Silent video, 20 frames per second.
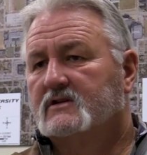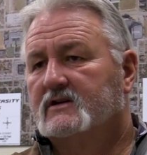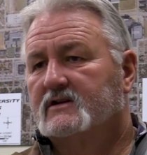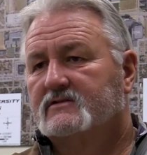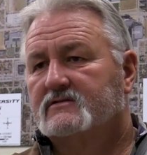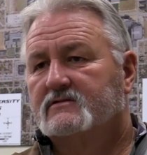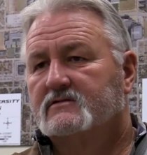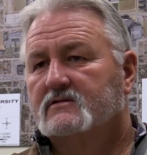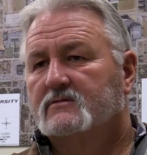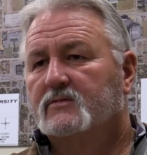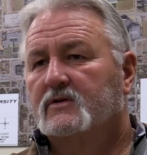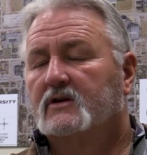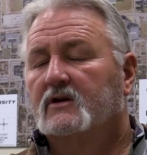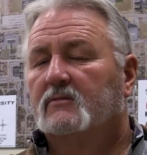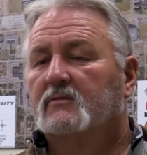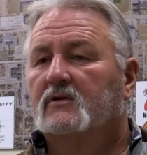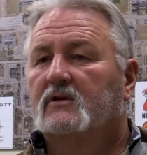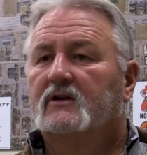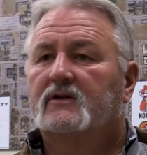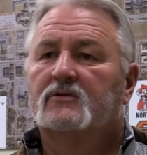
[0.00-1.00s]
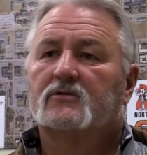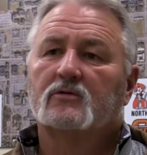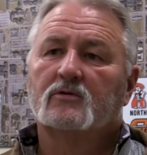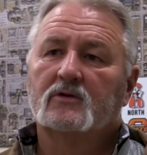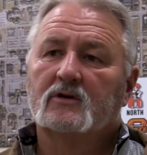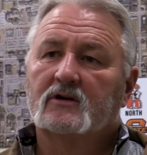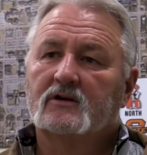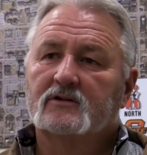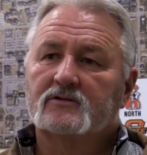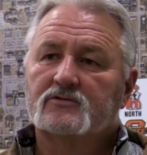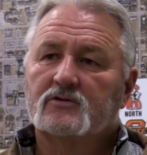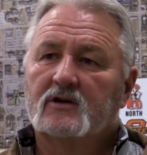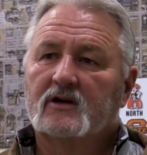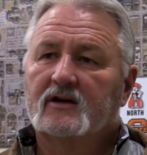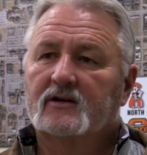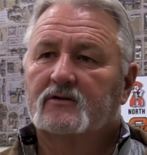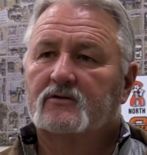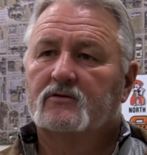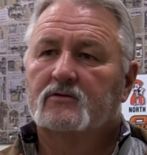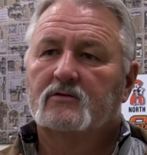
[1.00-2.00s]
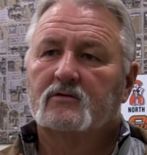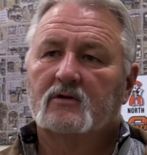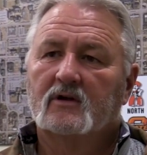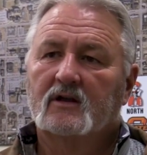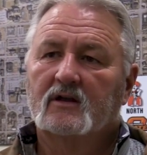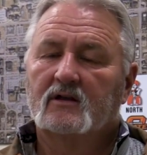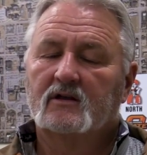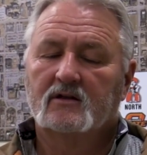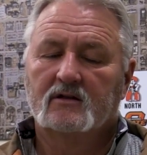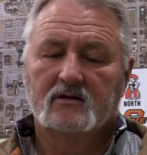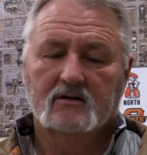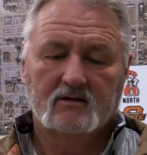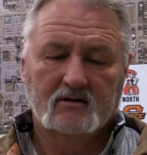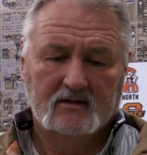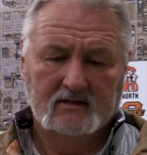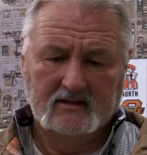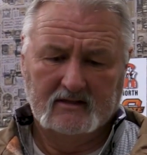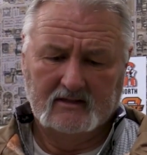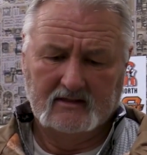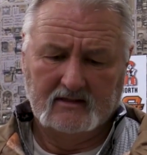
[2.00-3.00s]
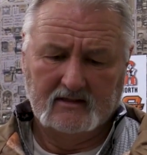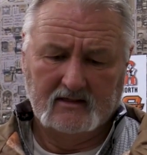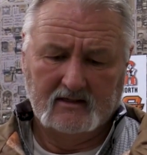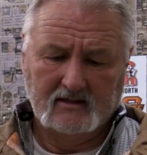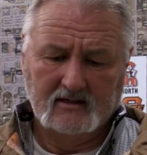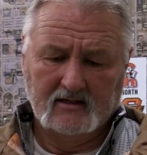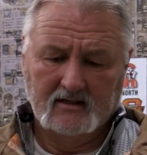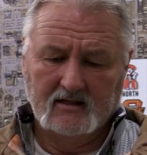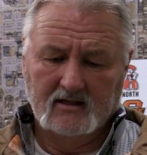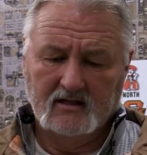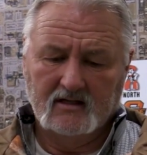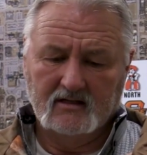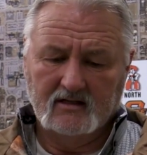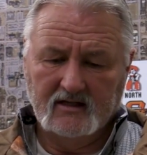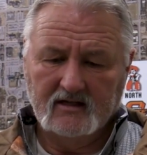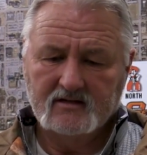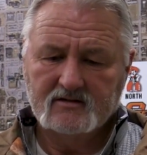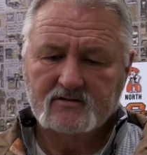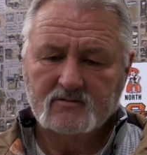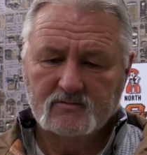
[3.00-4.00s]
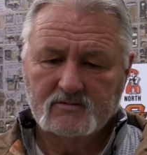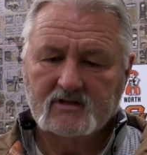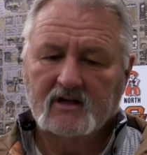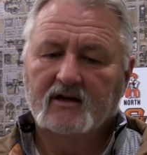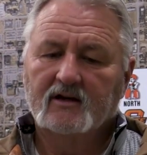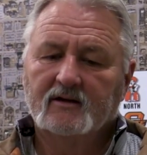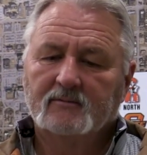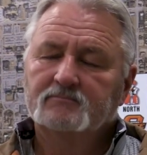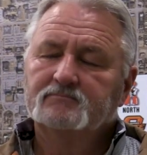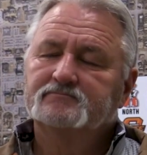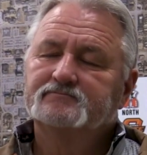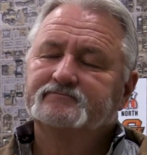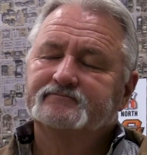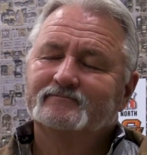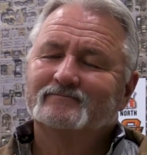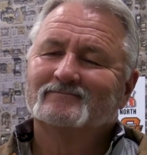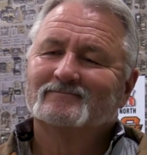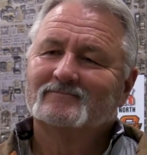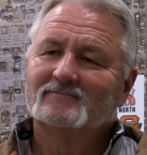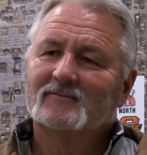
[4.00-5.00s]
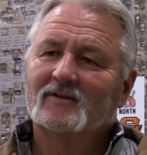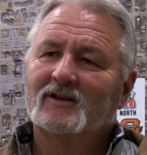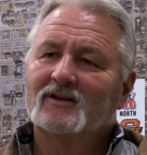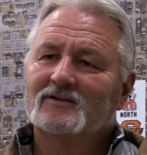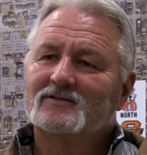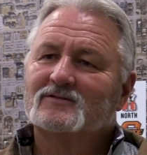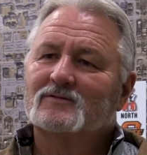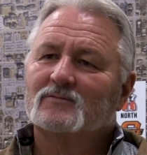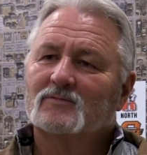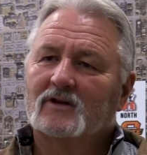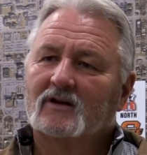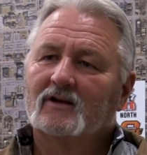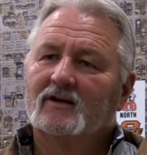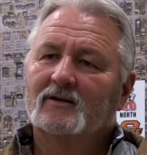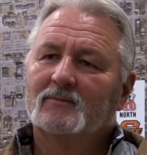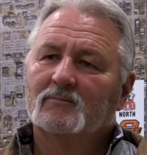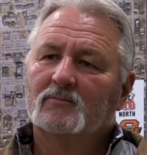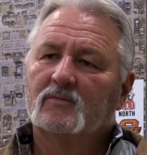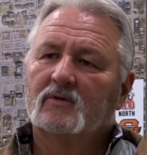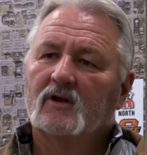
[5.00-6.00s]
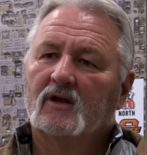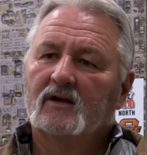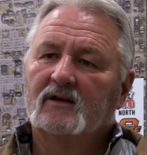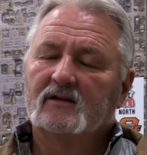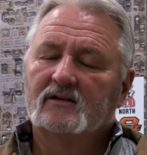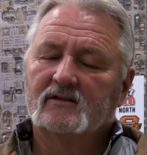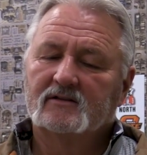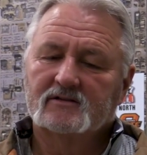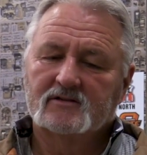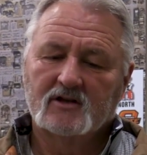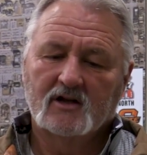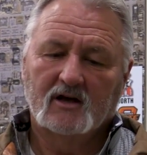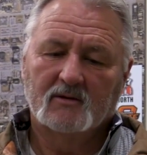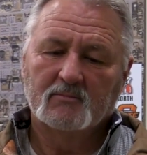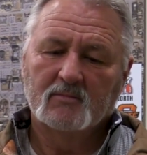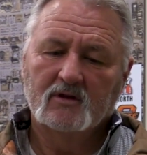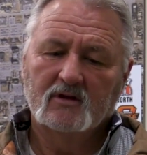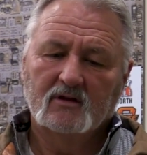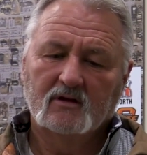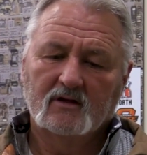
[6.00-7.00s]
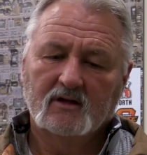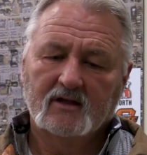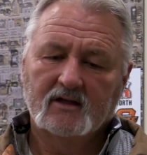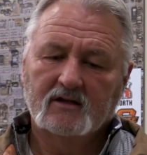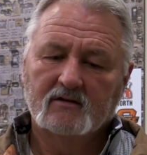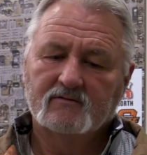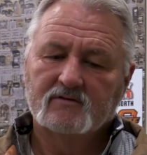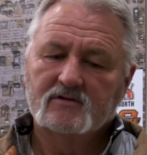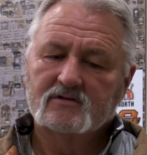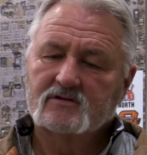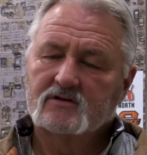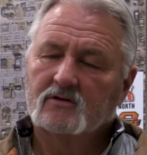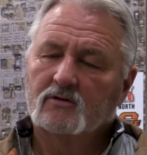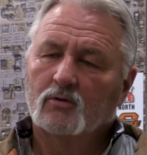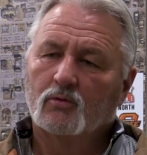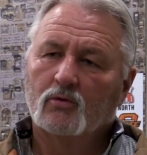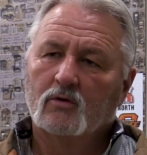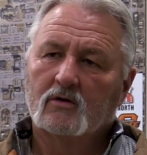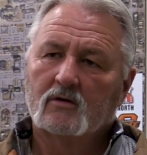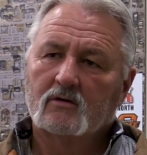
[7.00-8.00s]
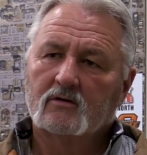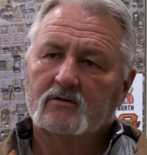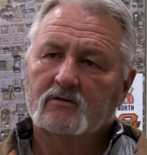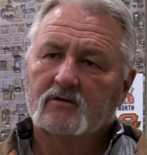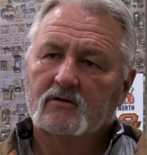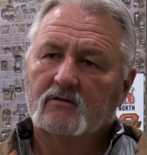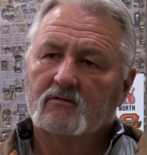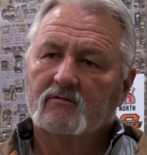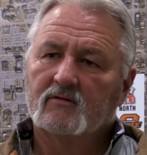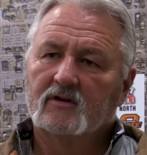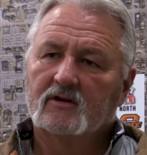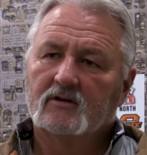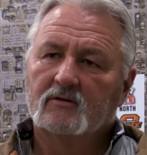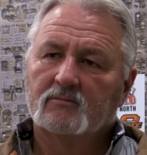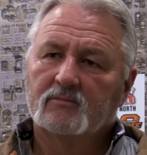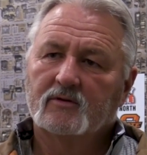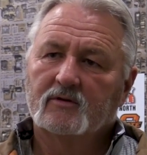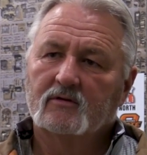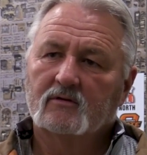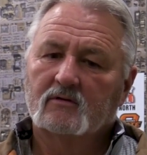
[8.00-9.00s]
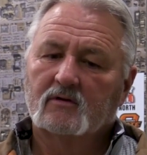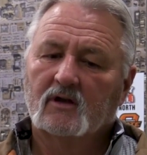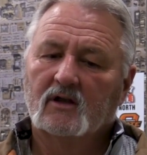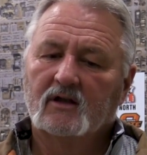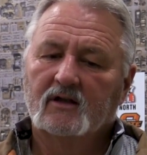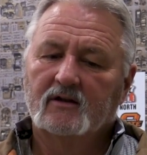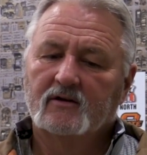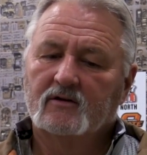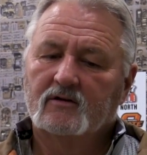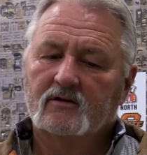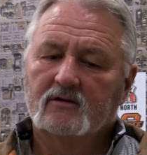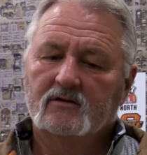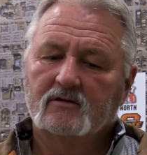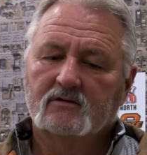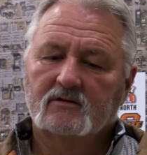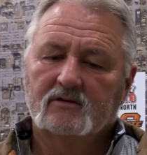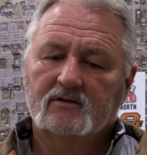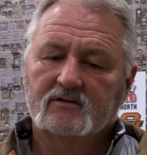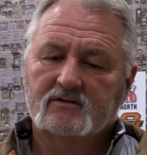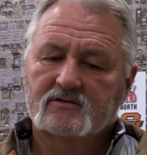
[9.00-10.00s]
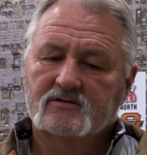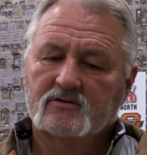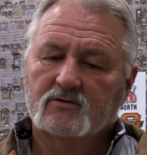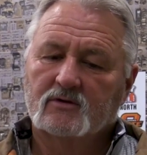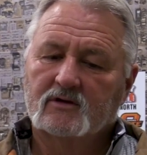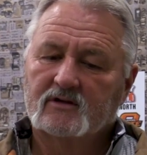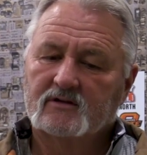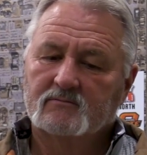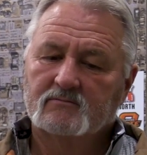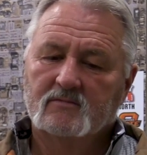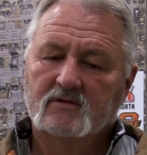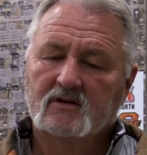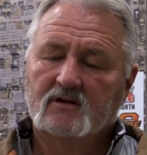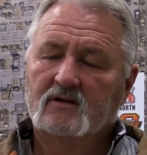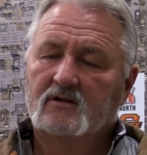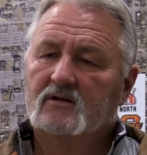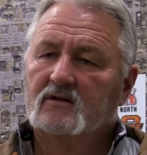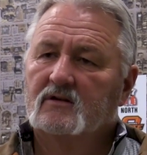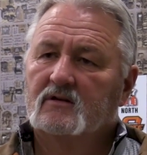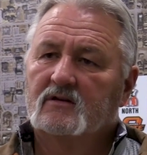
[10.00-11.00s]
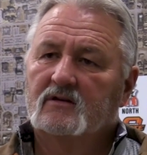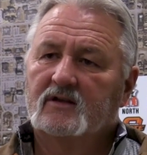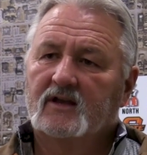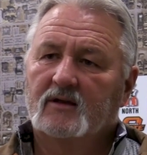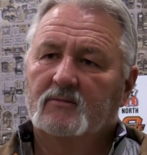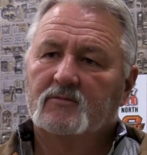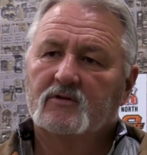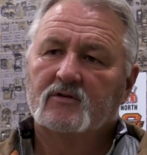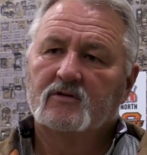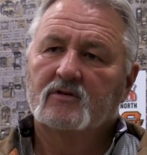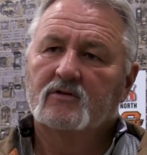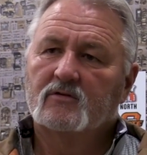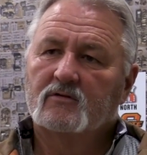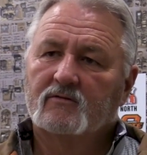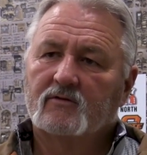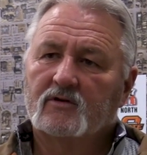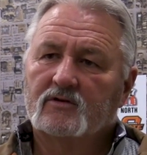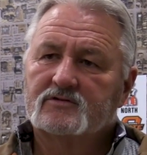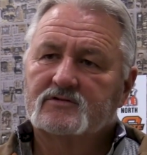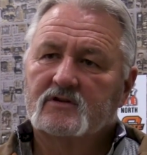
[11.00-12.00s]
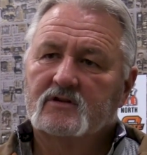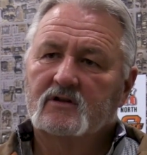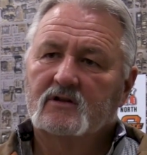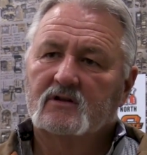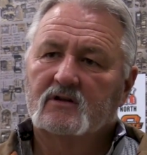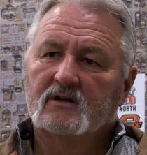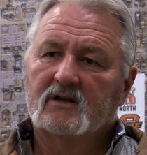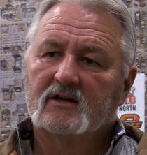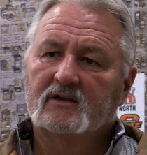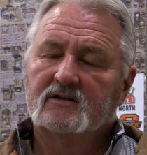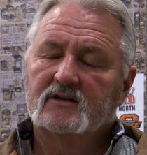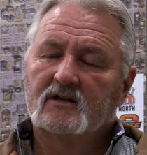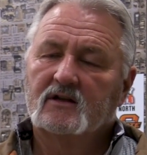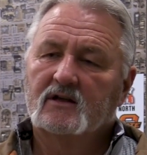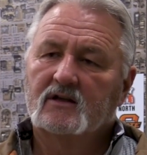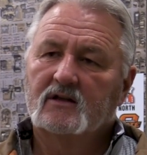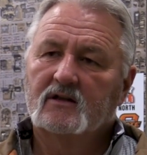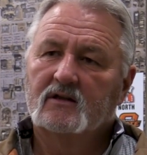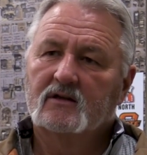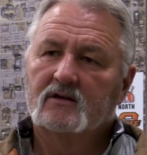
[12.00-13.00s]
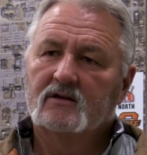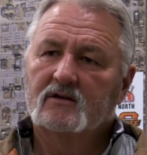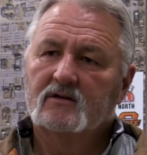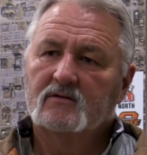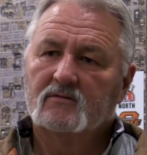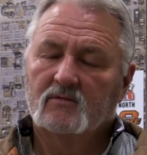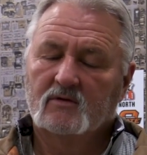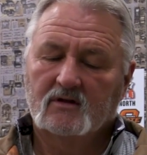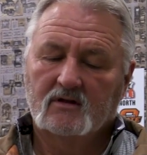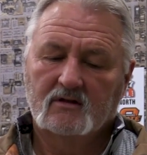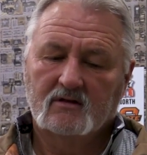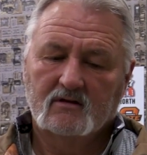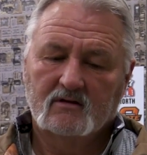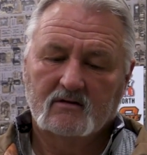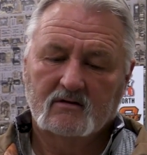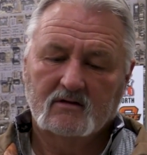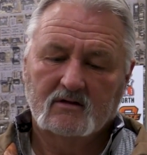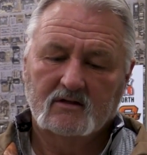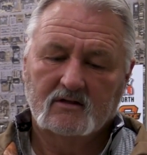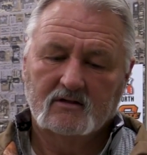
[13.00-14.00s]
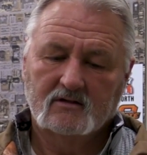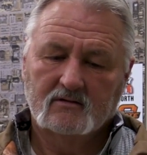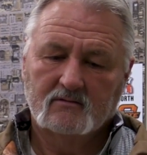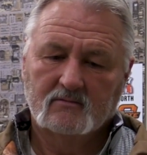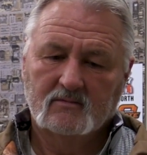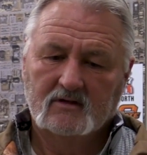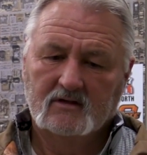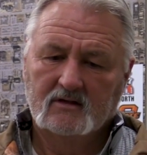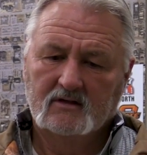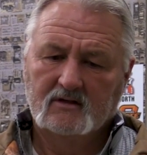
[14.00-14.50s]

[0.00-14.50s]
license to become an electrical contractor, and needed some time. Not being native to Stillwater, to develop a clientele, and so I came to the university in 1988. And